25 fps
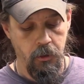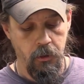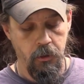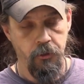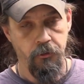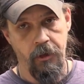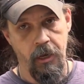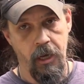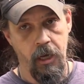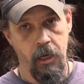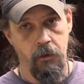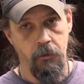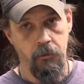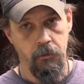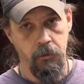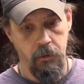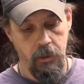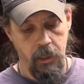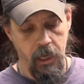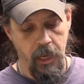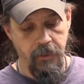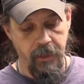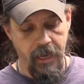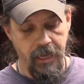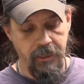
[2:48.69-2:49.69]
So,
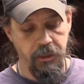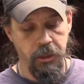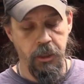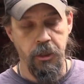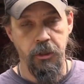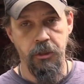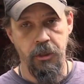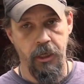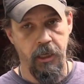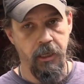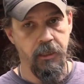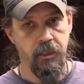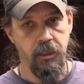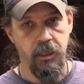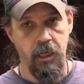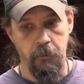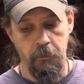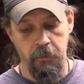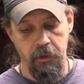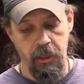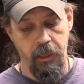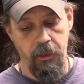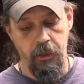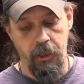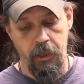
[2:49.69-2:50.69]
and that's usually it's
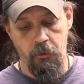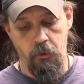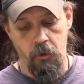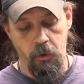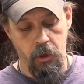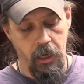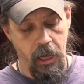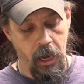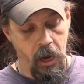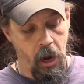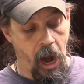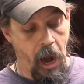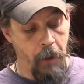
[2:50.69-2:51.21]
completely worn out.